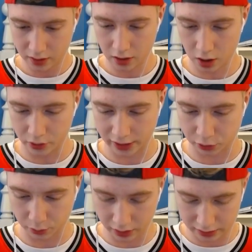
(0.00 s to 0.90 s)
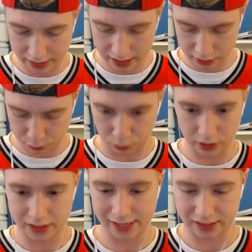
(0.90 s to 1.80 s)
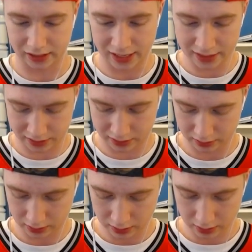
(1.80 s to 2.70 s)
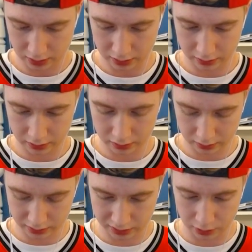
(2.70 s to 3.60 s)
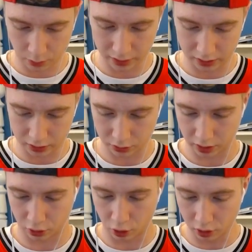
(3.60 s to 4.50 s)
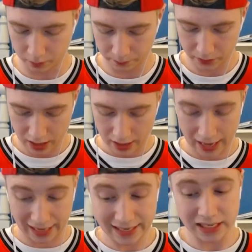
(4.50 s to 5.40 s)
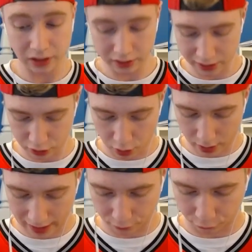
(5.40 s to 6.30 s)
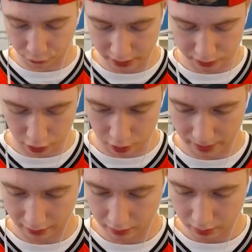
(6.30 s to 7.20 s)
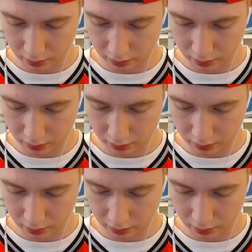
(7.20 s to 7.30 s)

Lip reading: Okay, so we're going to take out his Princess. Let's see what we can do here. Golem, and he still doesn't know I have a Freeze. Oh, man.